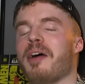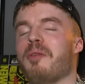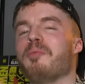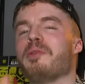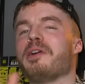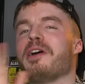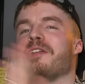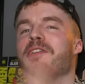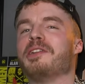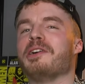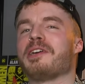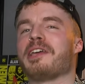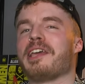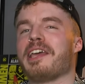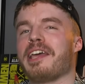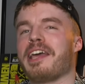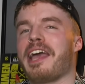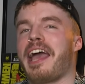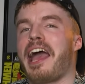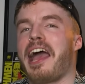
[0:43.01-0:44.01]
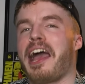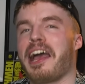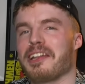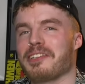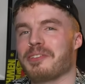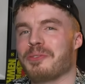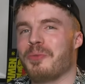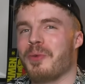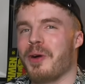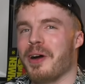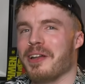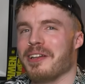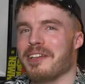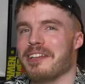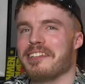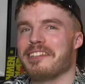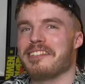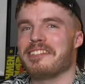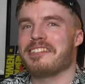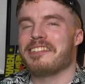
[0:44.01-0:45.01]
and we are looking at
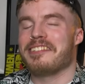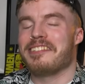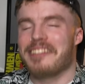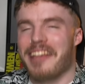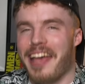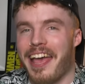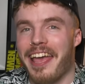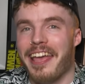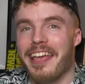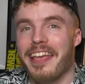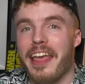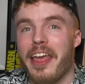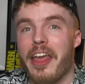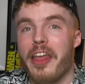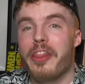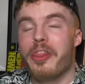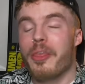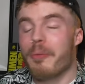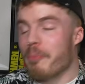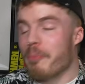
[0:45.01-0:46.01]
one today. The